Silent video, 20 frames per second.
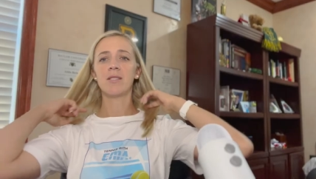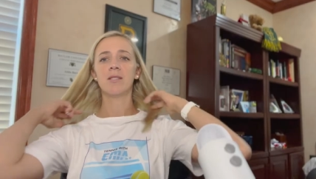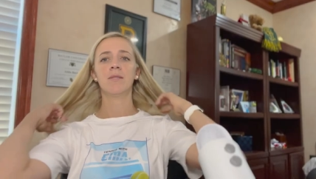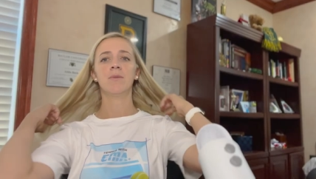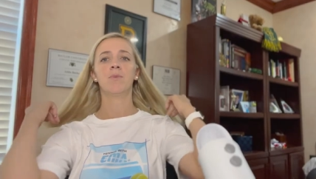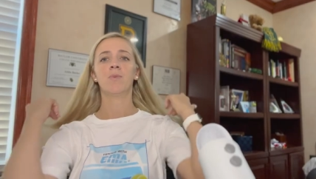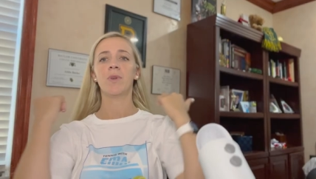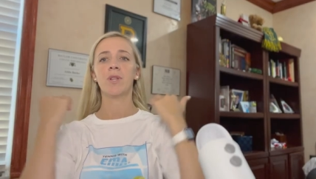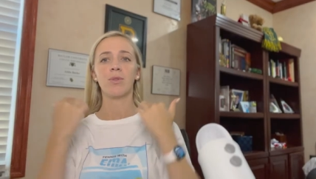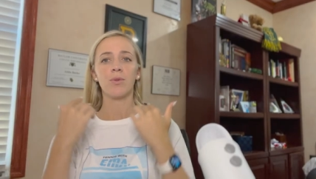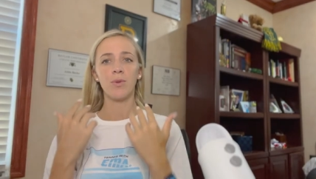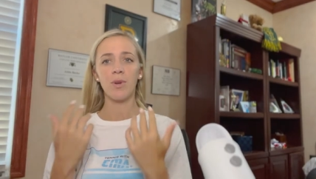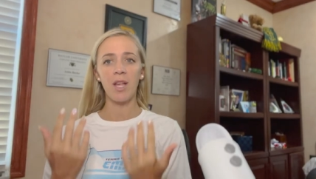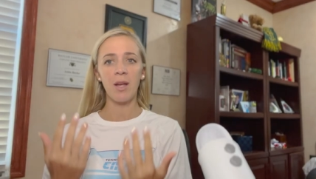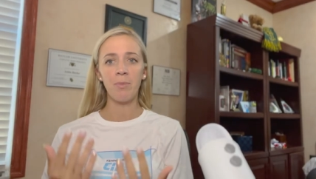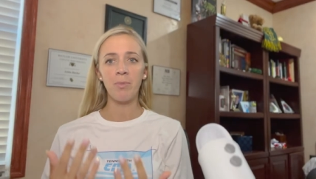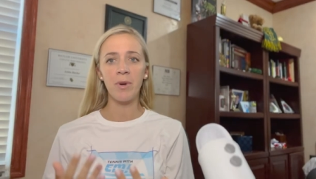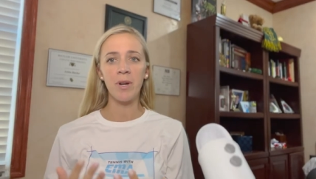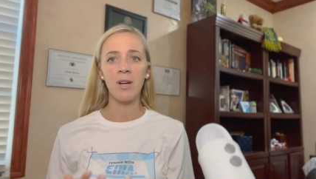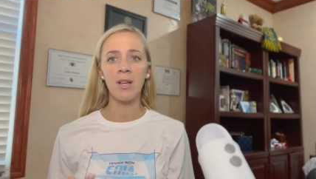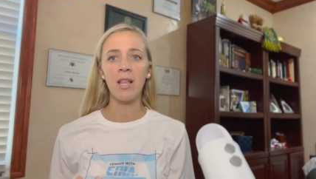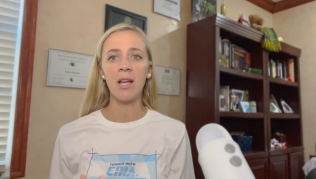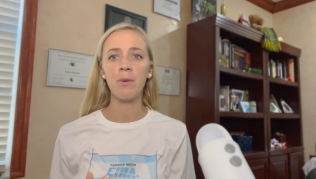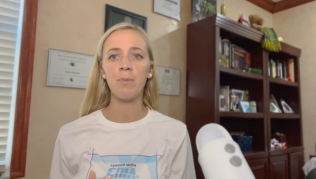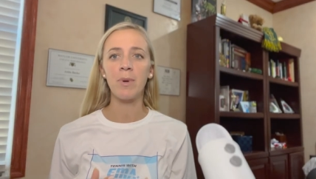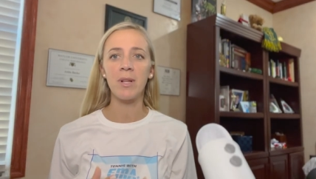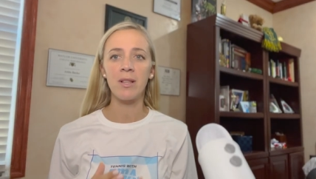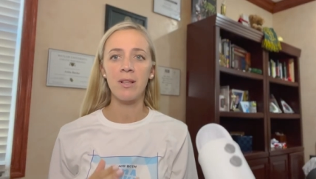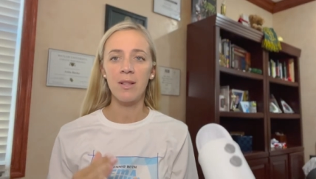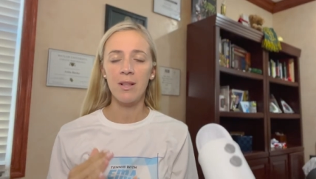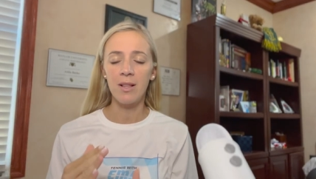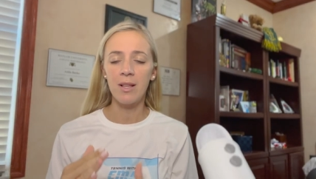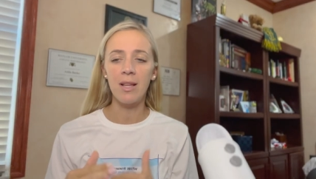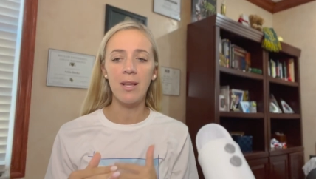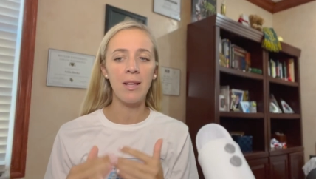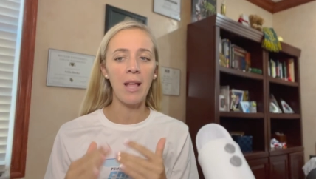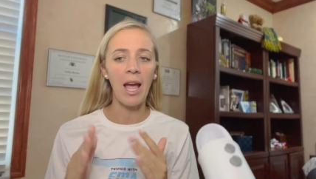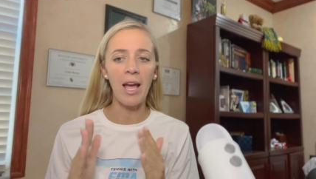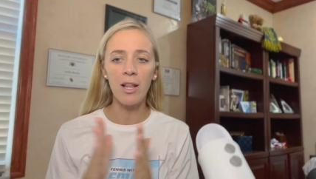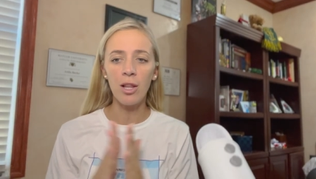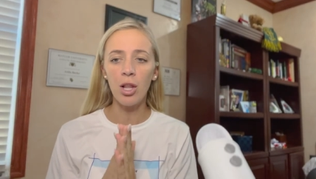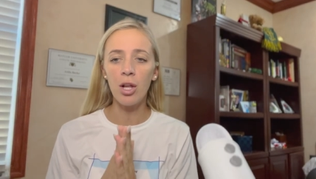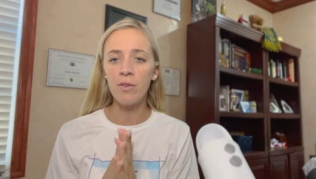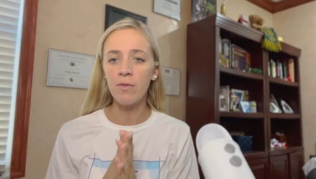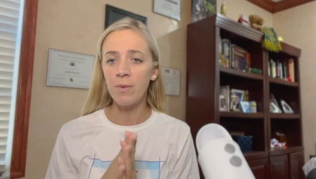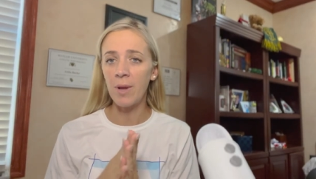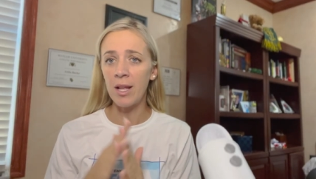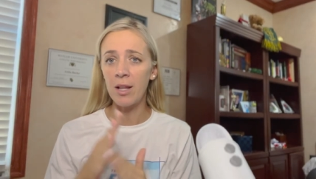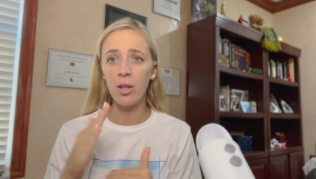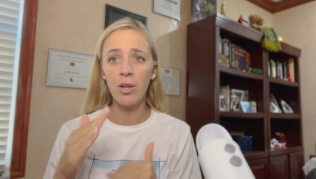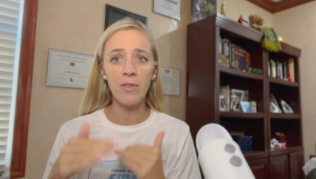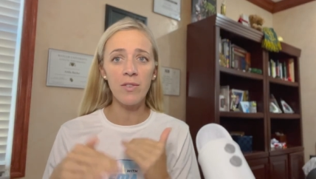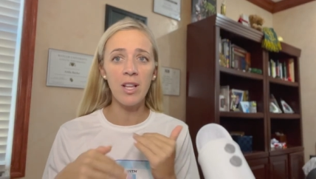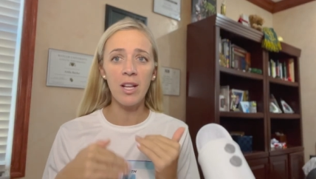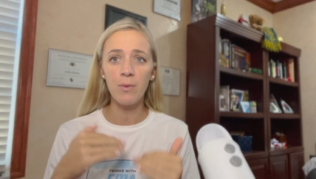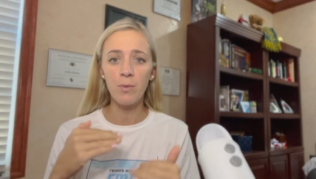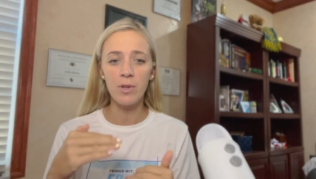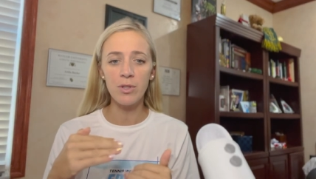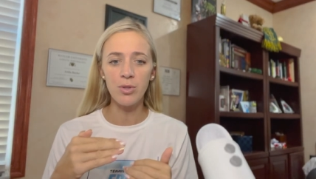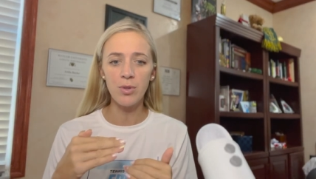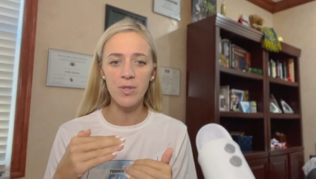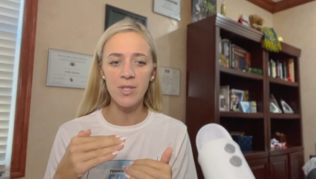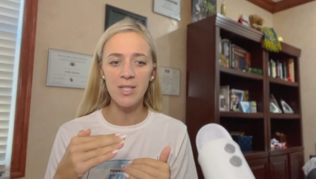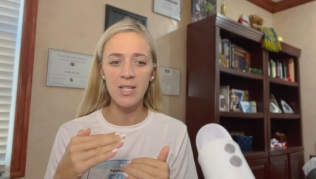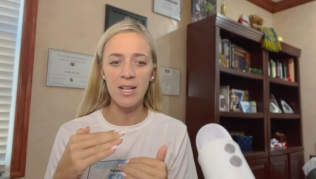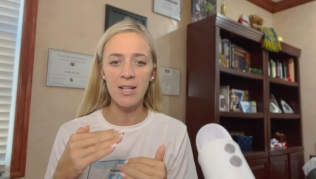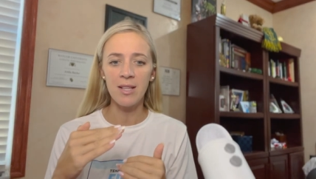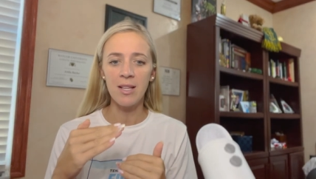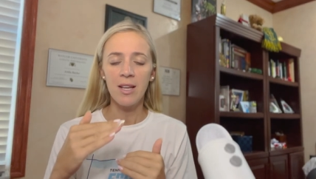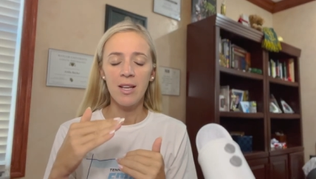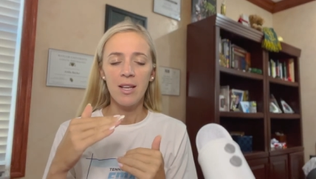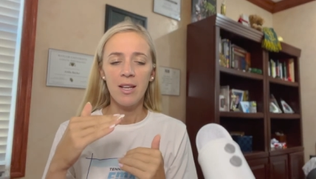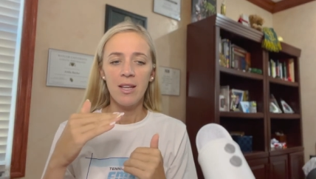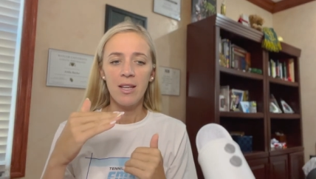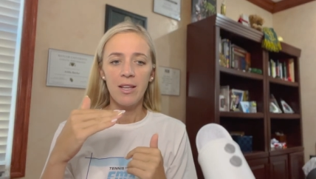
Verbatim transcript: Because we do get burnt out, but I love I love that what you said.